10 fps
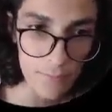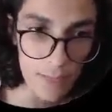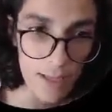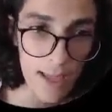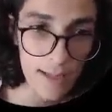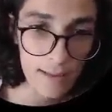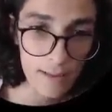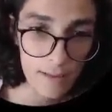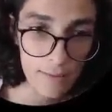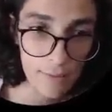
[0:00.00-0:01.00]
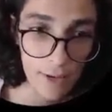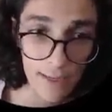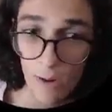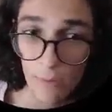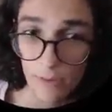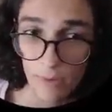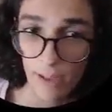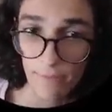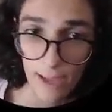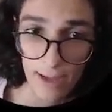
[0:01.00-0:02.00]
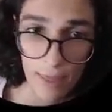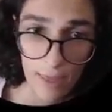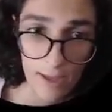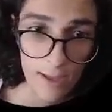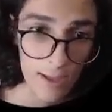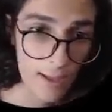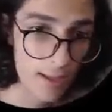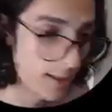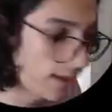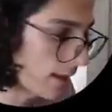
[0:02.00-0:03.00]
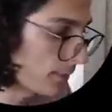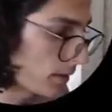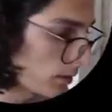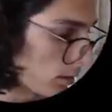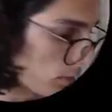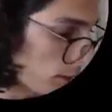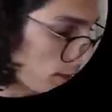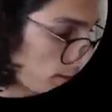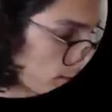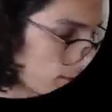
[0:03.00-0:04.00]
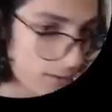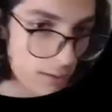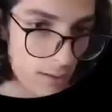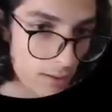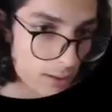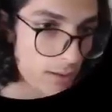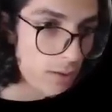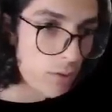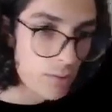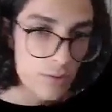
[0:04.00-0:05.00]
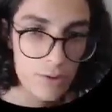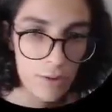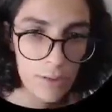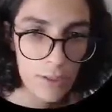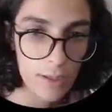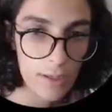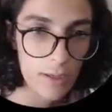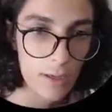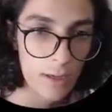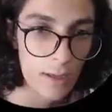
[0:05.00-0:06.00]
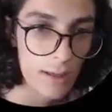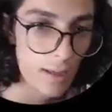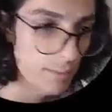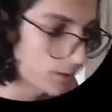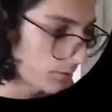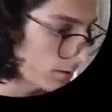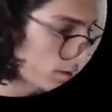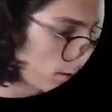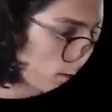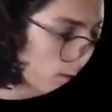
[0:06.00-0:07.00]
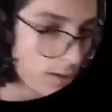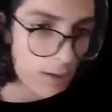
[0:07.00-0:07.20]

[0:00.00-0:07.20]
And right now we don't have anything. Let me log in. Oh, sorry. Let me log in here.